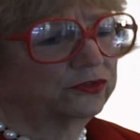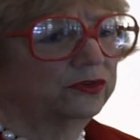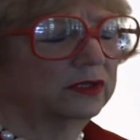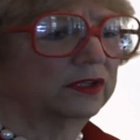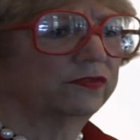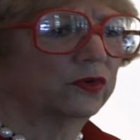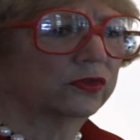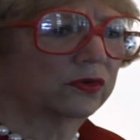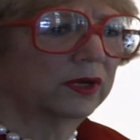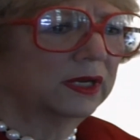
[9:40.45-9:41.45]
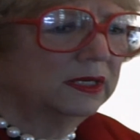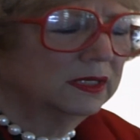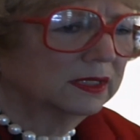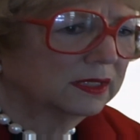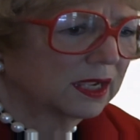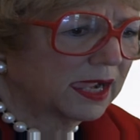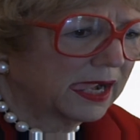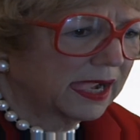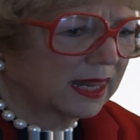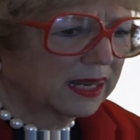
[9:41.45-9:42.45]
student in the 4th grade,
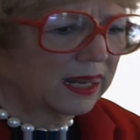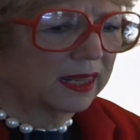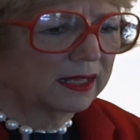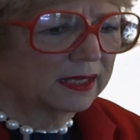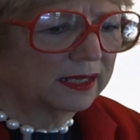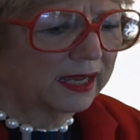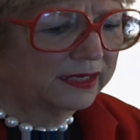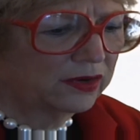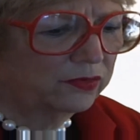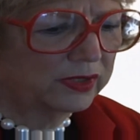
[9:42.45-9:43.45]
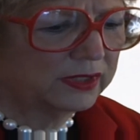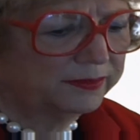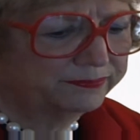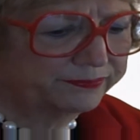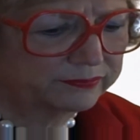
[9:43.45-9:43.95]
I'd already